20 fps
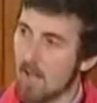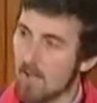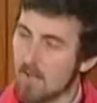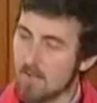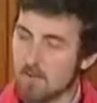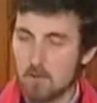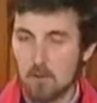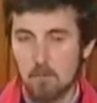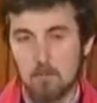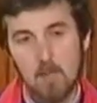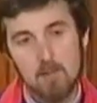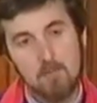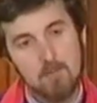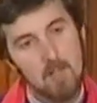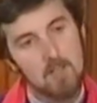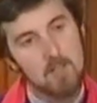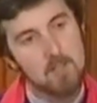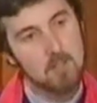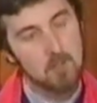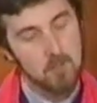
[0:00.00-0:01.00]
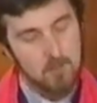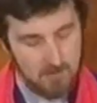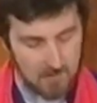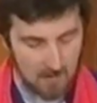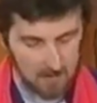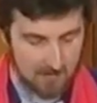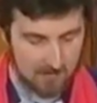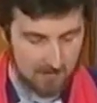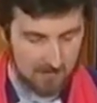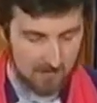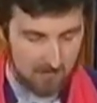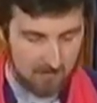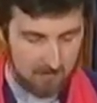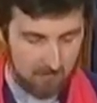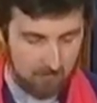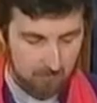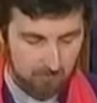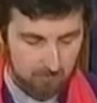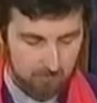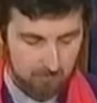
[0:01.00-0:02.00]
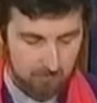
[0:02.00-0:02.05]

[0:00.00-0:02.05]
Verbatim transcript: I asked all my friends who had sent it.